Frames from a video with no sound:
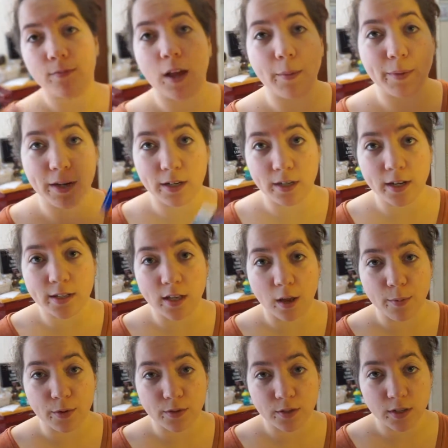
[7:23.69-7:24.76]
I mean, it's
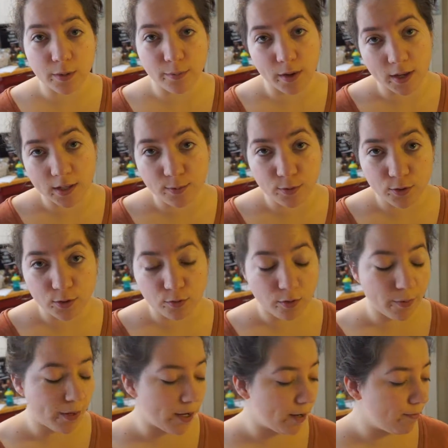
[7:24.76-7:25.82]
almost impossible to
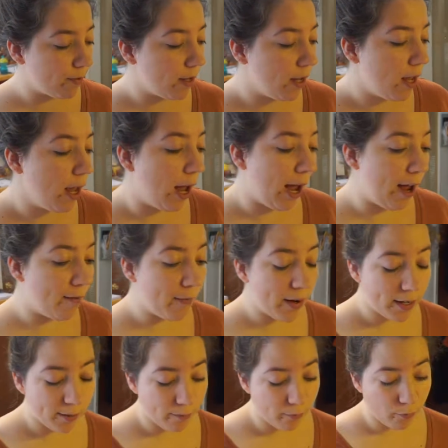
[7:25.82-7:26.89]
ruin it. I
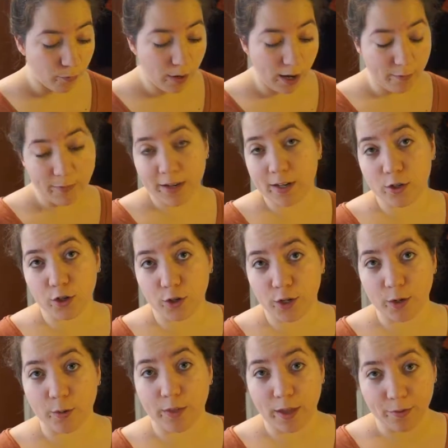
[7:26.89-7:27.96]
made a
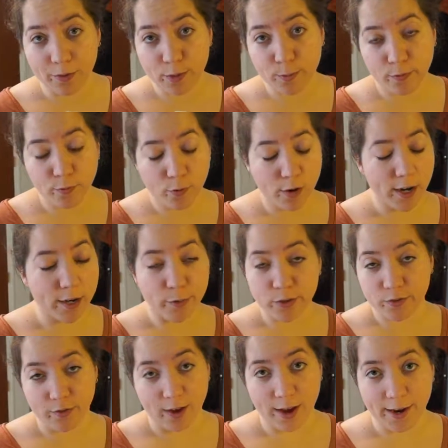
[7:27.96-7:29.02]
turkey without this before, and it
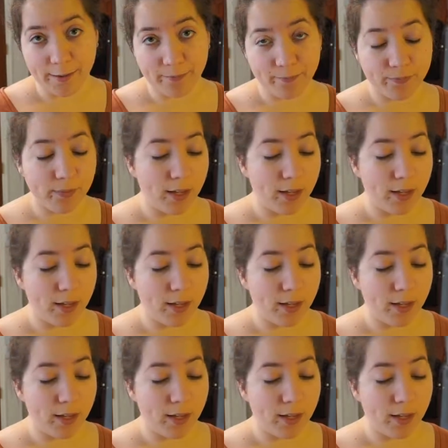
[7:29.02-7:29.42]
was fine.